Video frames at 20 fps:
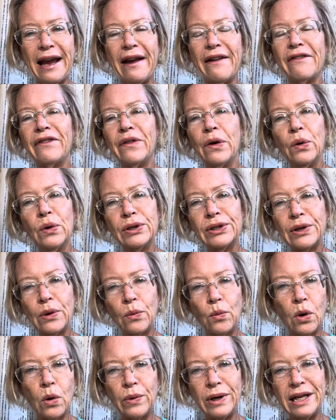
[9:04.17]
and focus on
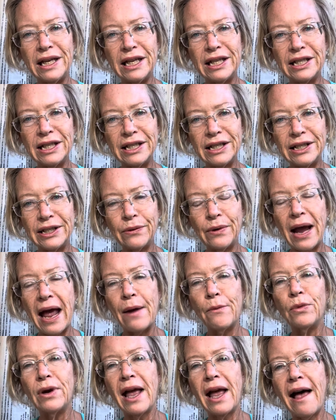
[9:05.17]
what we need to do.
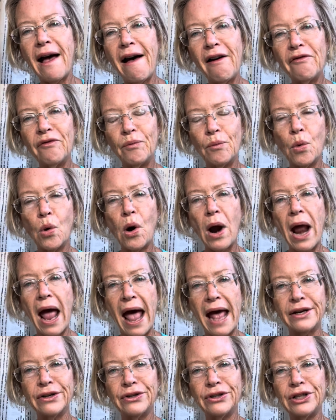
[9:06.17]
And we have more
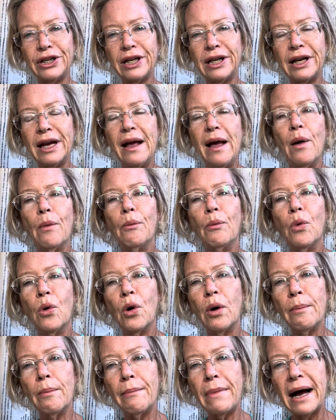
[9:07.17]
energy,
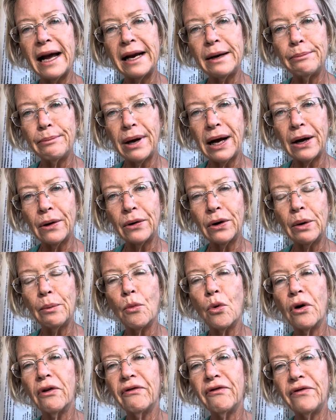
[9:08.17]
more mind power,
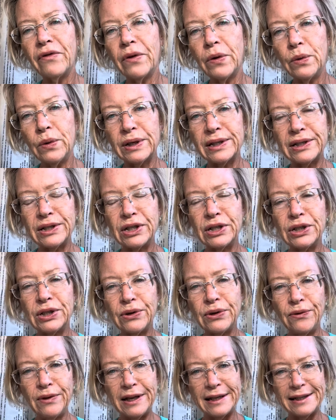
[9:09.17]
more focus to
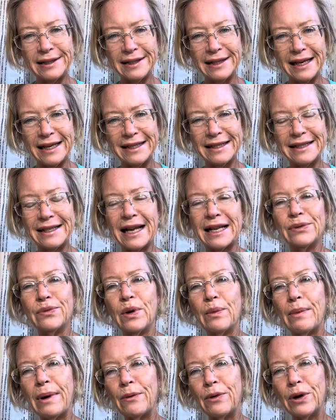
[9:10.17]
do these things. That's
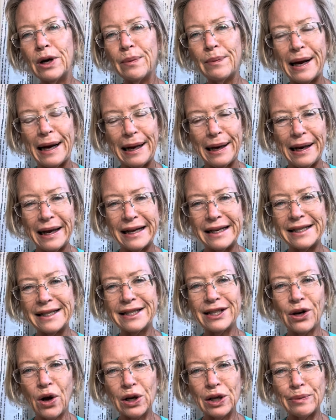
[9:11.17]
what one of my clients
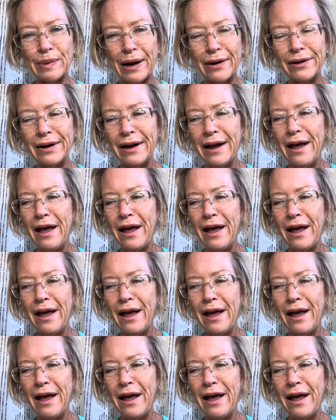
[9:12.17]
talked about,